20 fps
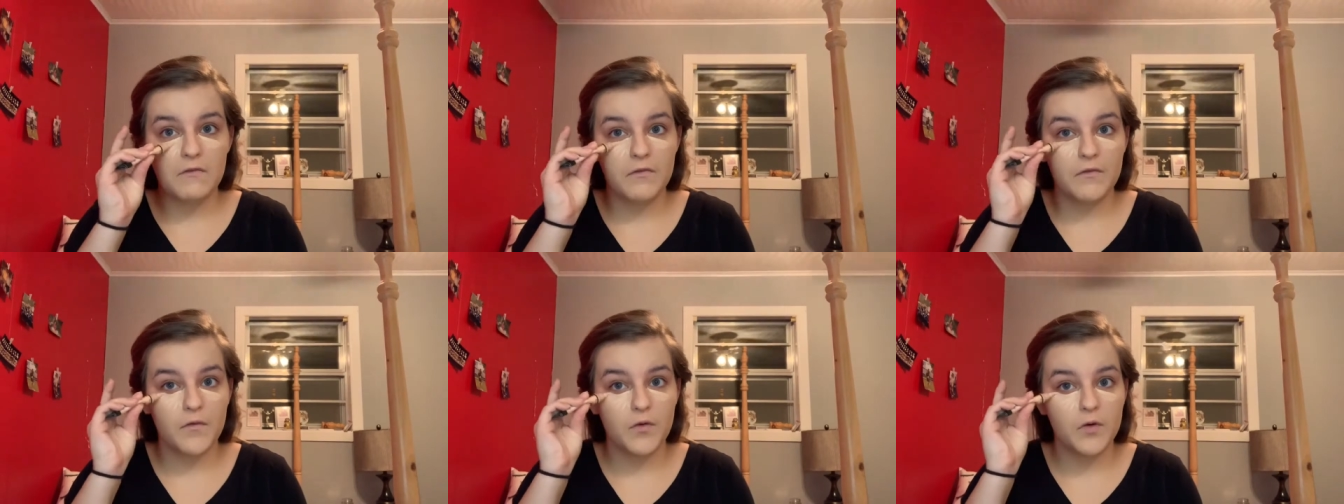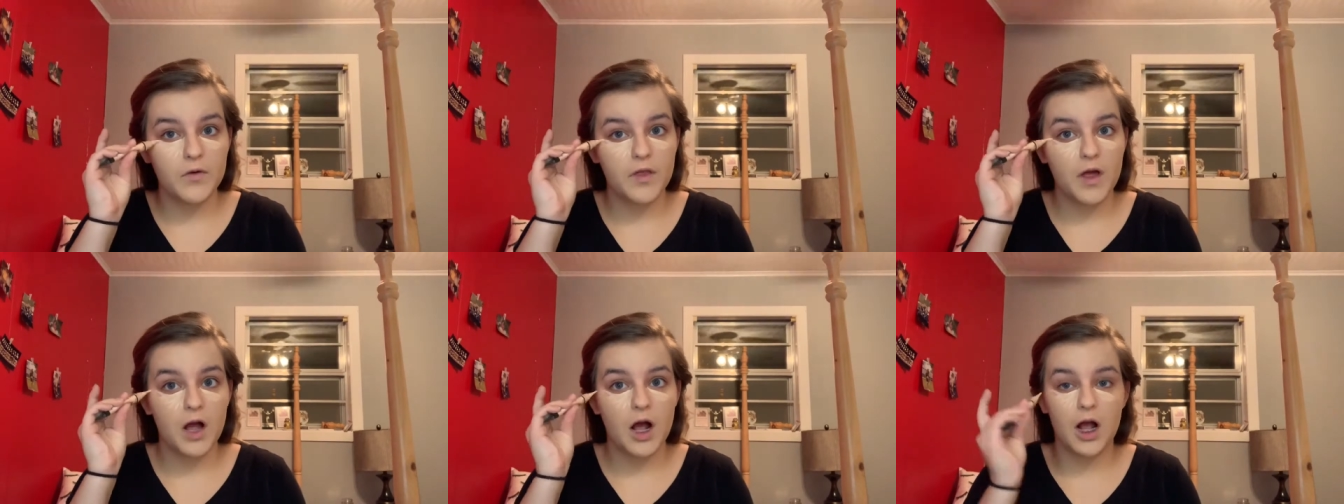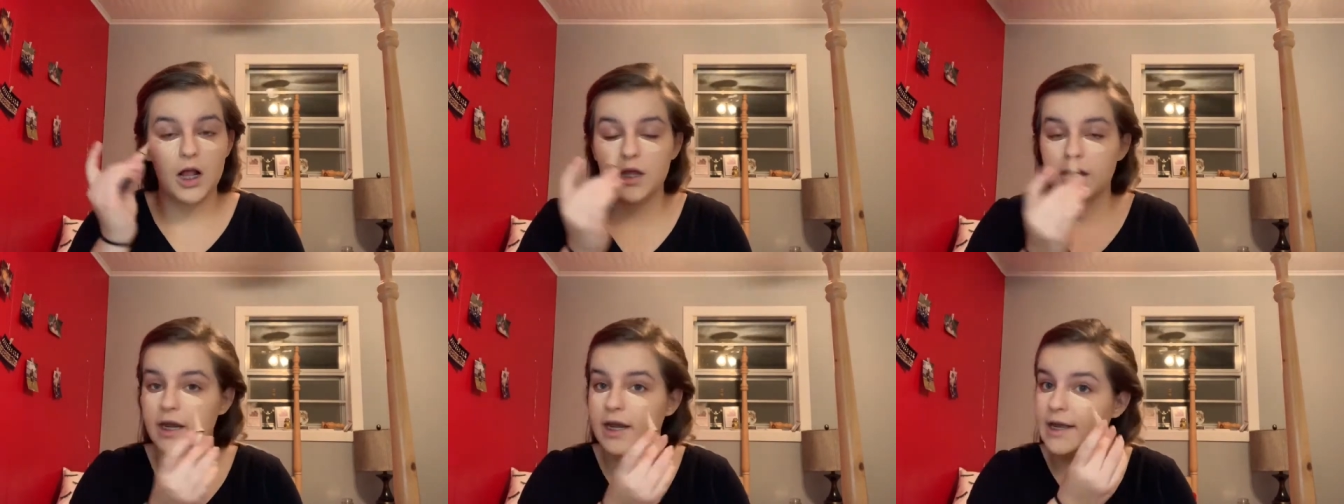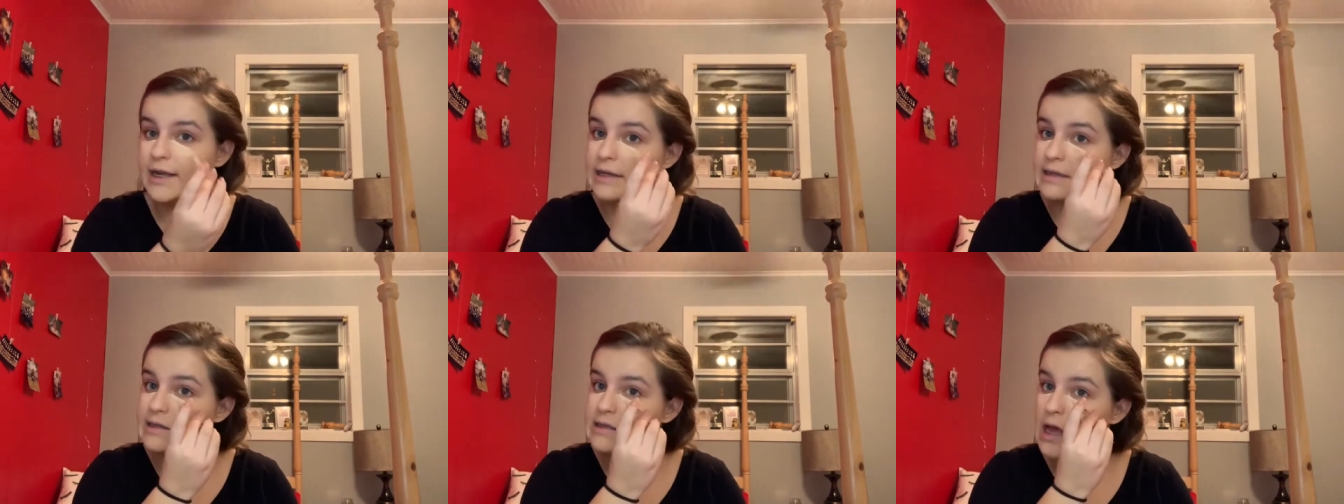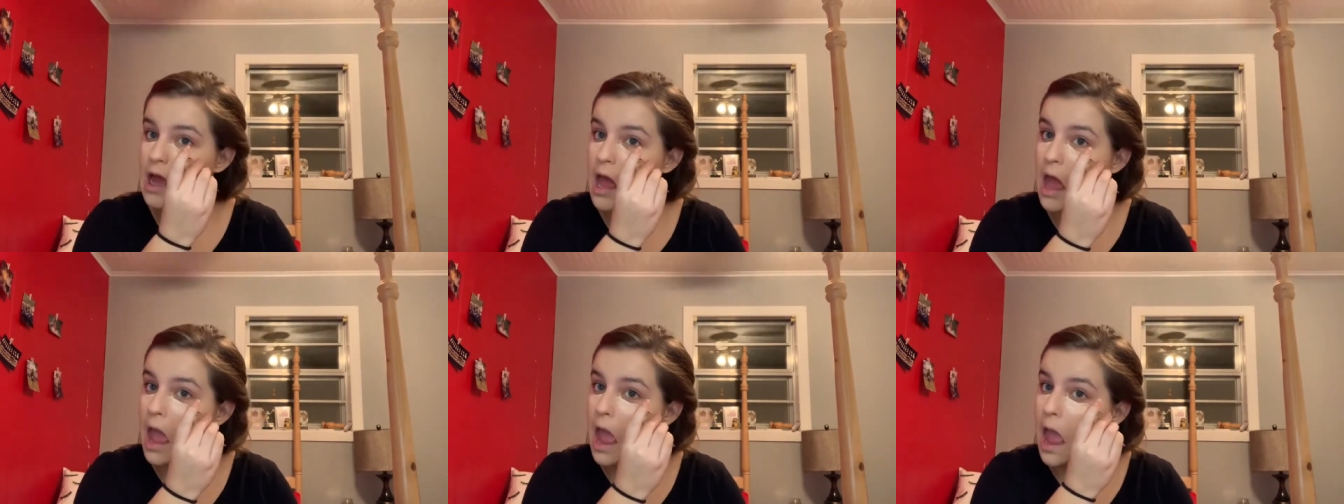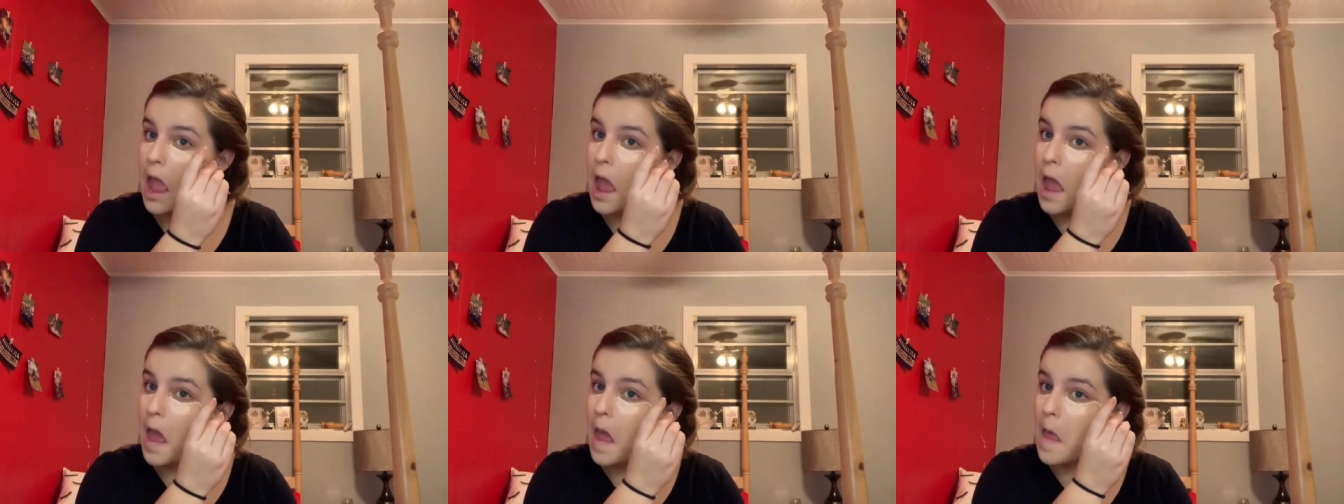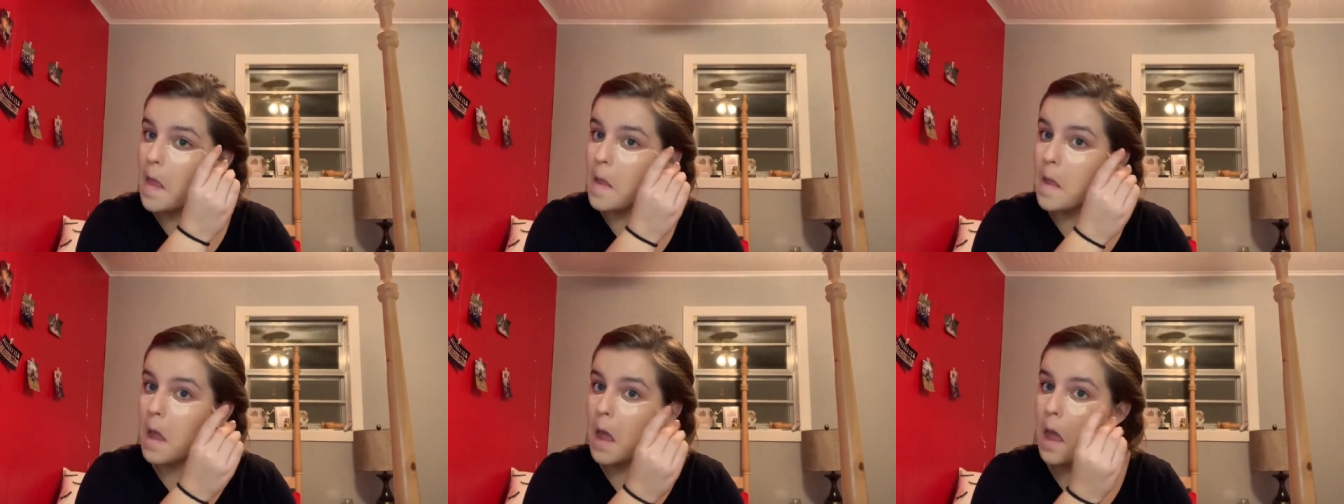for the holidays
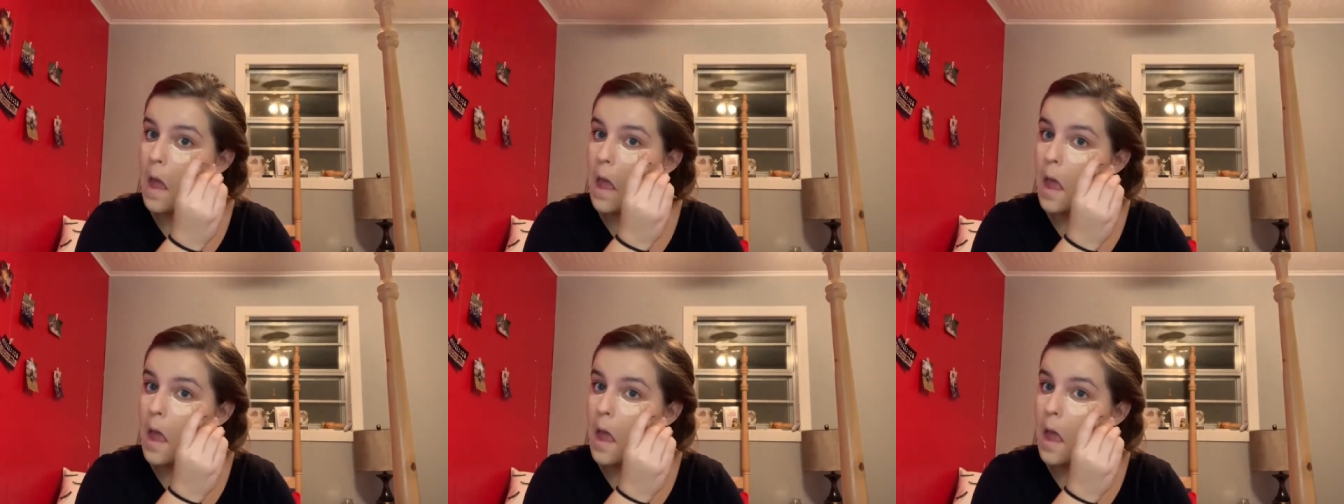and